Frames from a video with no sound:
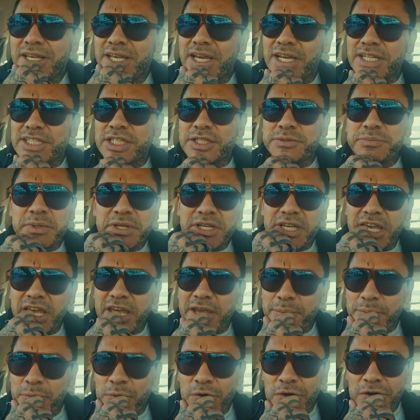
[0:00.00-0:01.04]
it just
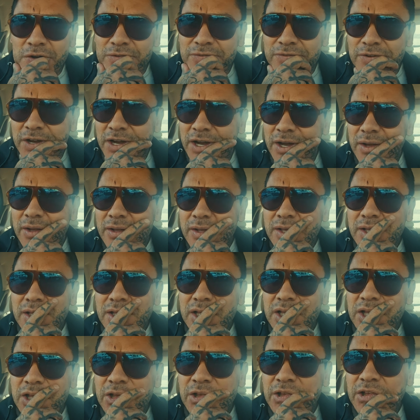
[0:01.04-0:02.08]
became more of a
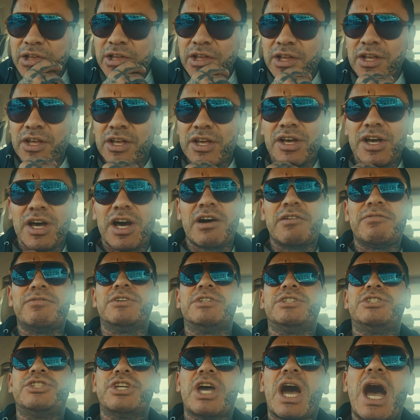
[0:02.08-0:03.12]

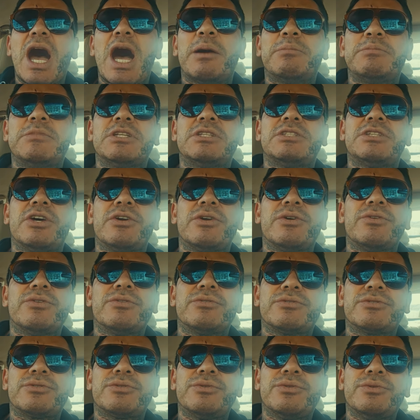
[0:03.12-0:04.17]
job, to tell you
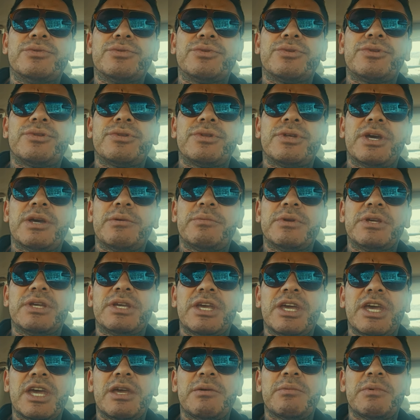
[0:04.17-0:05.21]
the truth. It
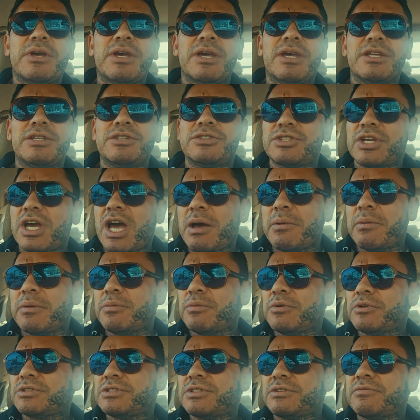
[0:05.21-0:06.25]
became a job. It
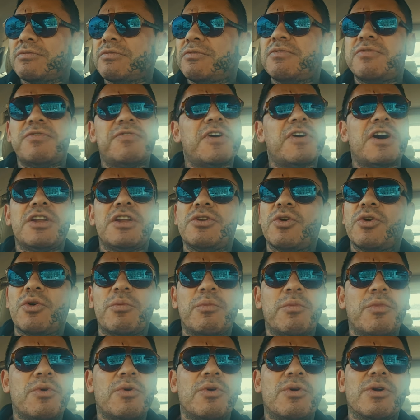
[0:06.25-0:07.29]
wasn't fun no
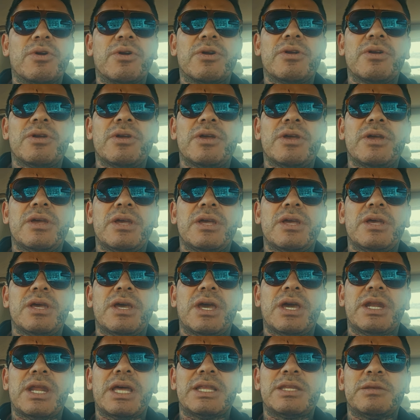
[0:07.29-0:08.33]
more.
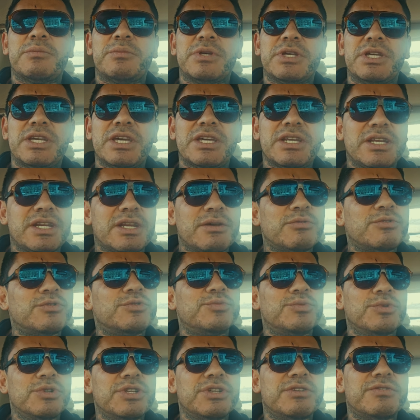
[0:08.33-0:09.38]
And at the beginning, it was
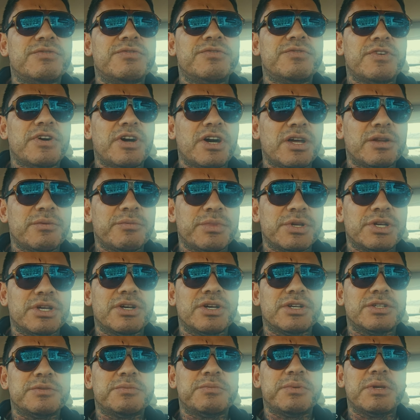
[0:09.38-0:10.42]
really fun
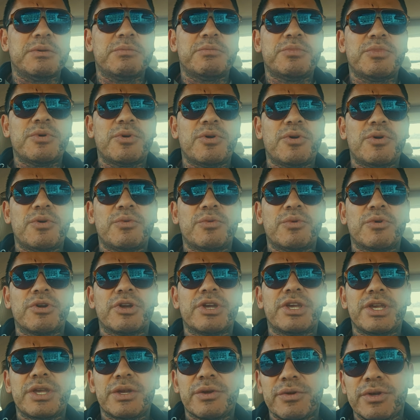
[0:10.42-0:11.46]
because people were
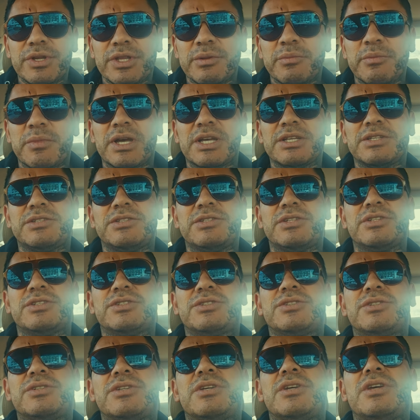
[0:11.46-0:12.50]
hearing the
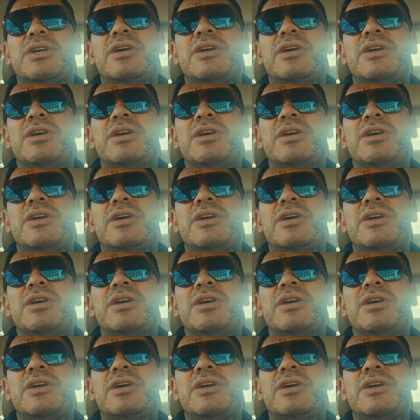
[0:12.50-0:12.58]
message.